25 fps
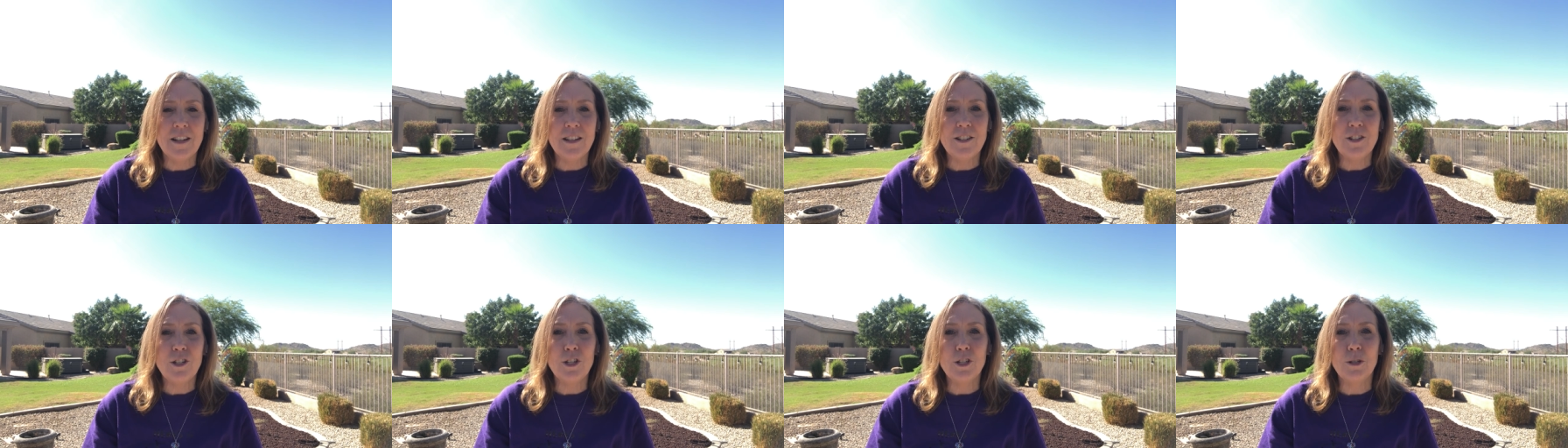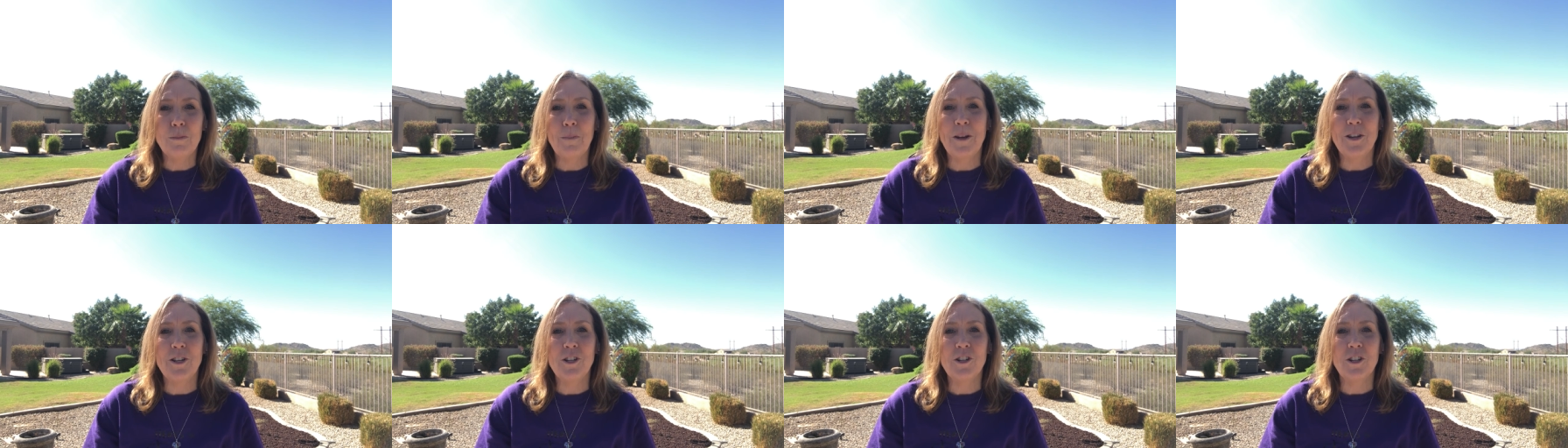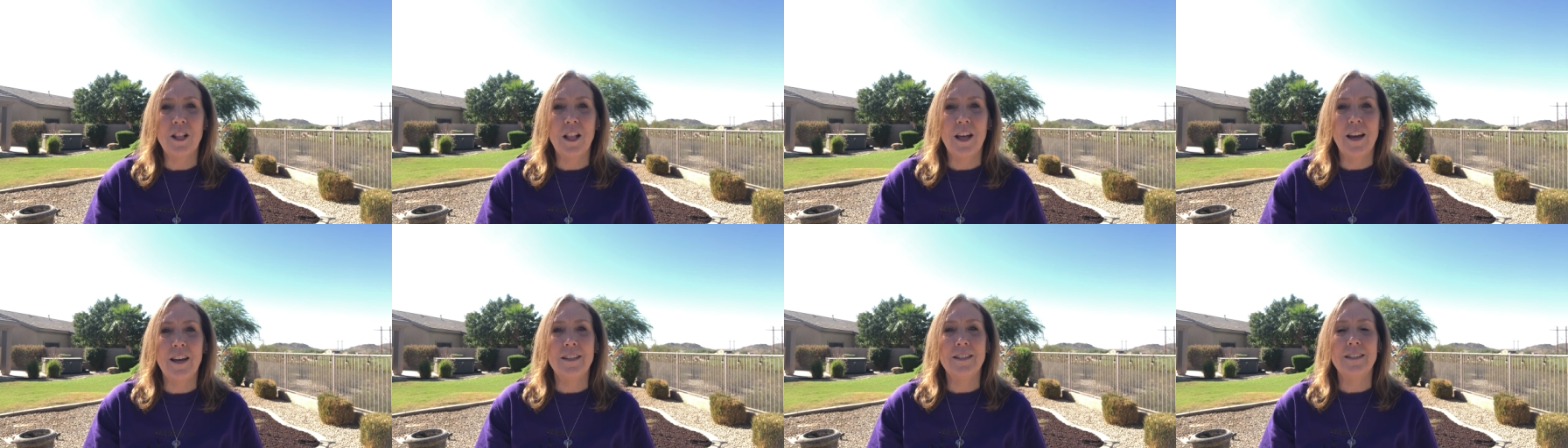and she
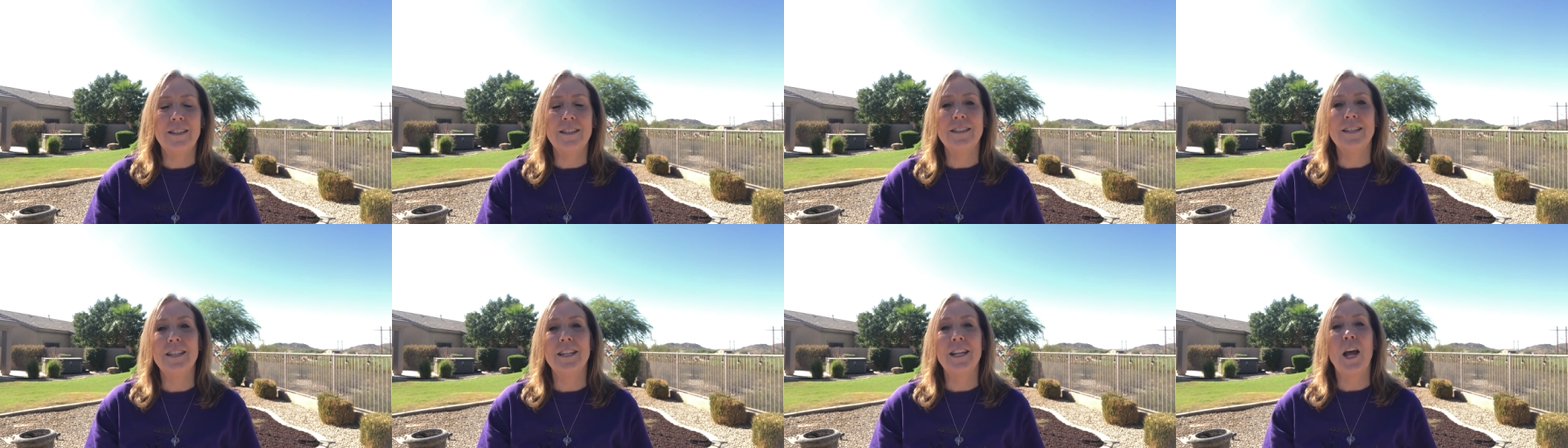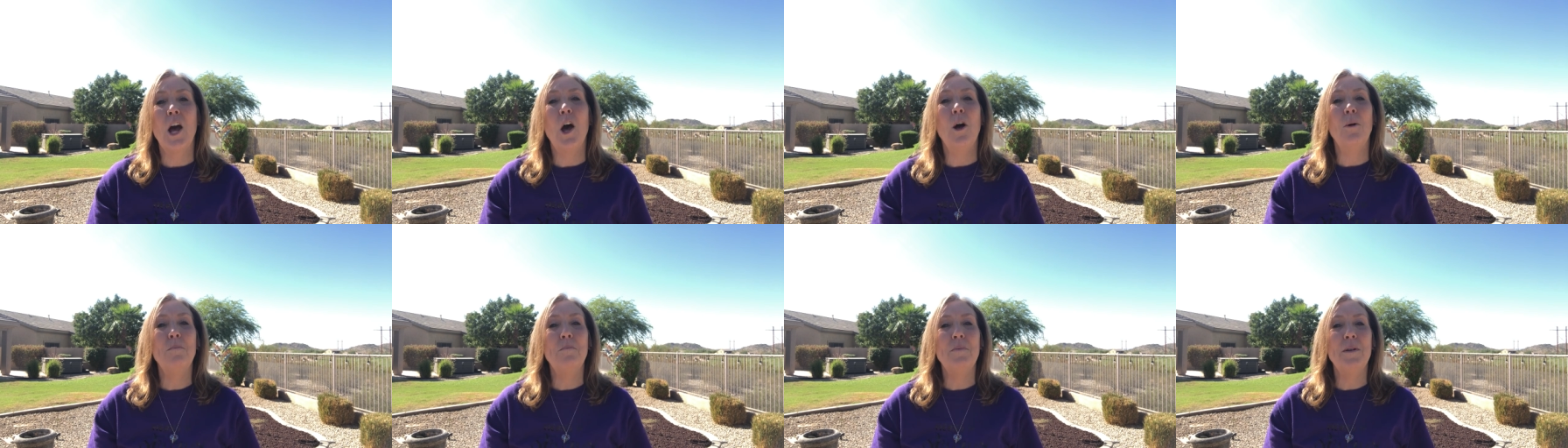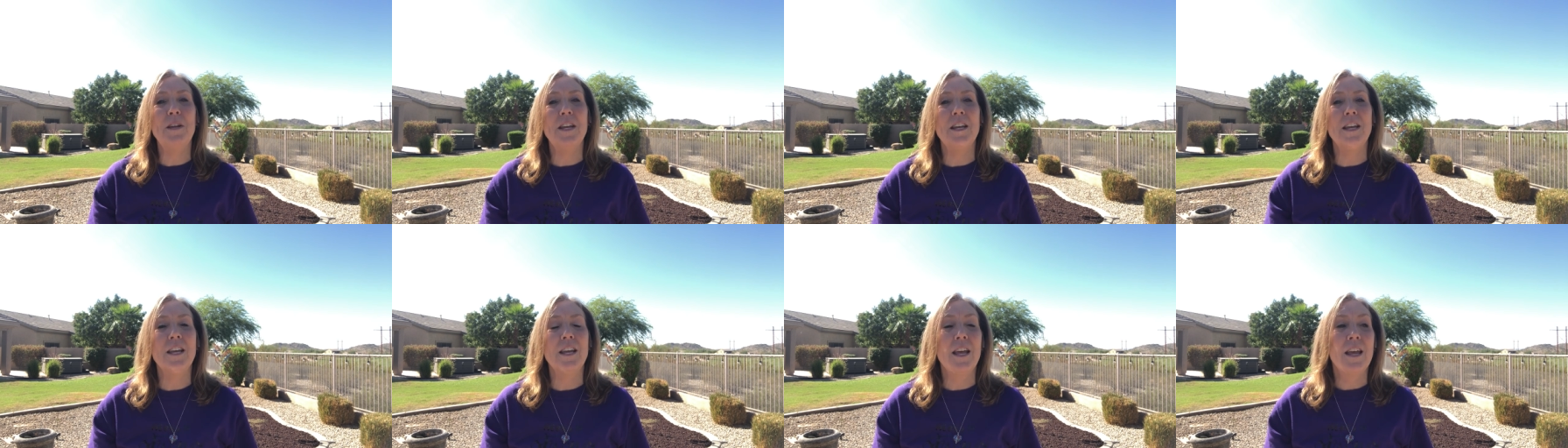specializes in
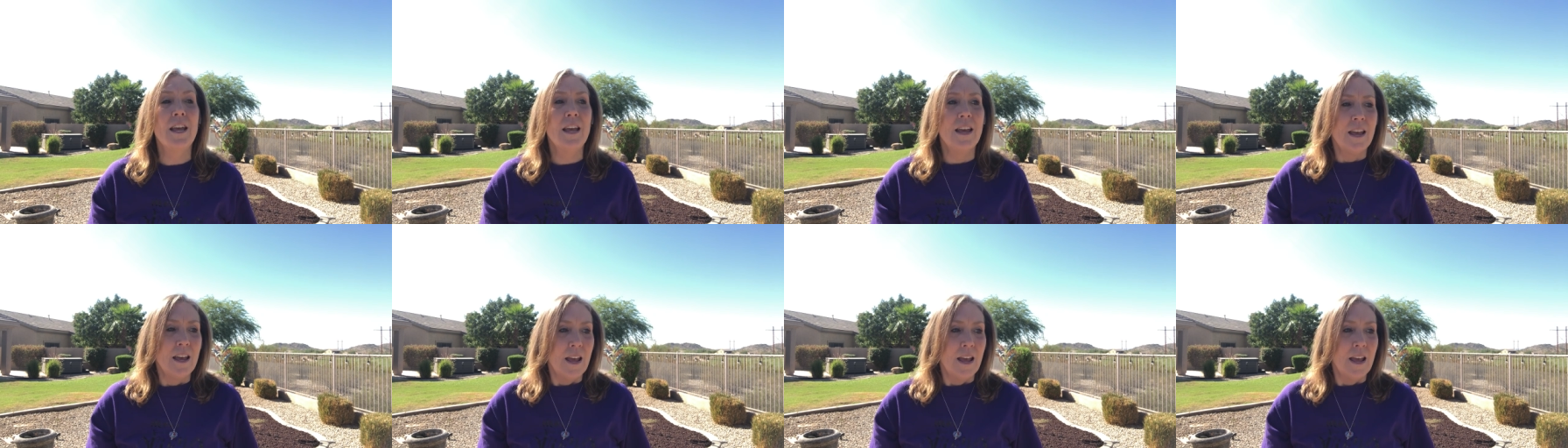helping